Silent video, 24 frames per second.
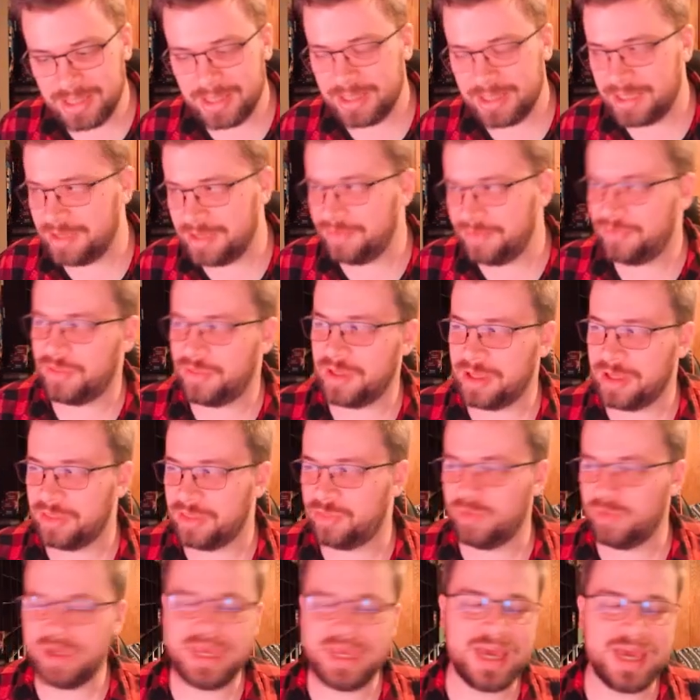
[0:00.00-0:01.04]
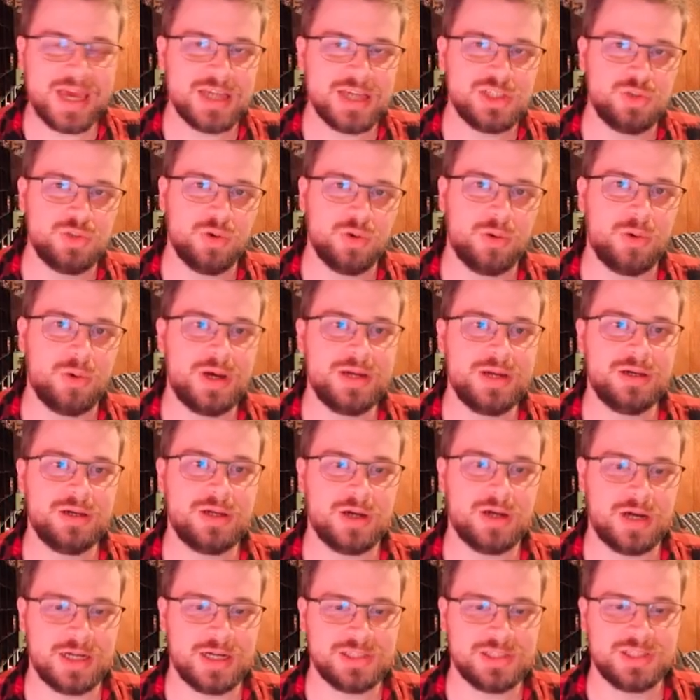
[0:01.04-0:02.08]
give 3k to a 1
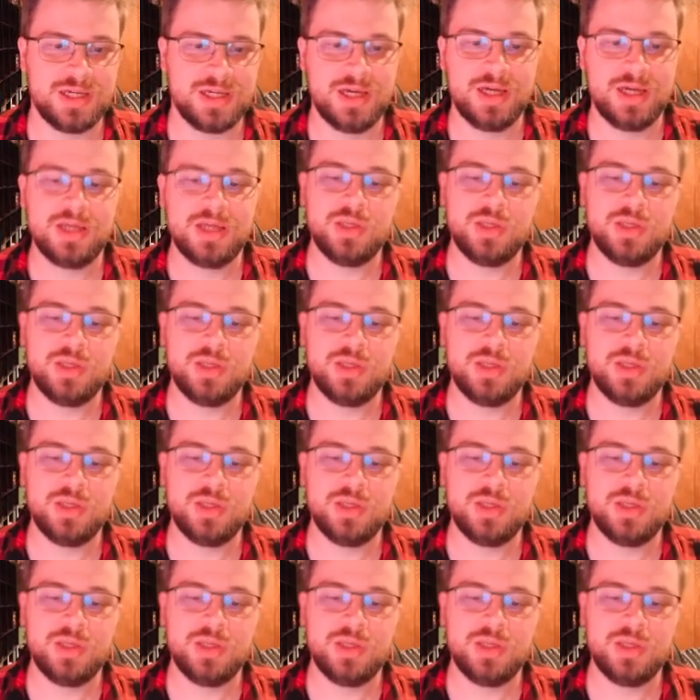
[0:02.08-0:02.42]
cost,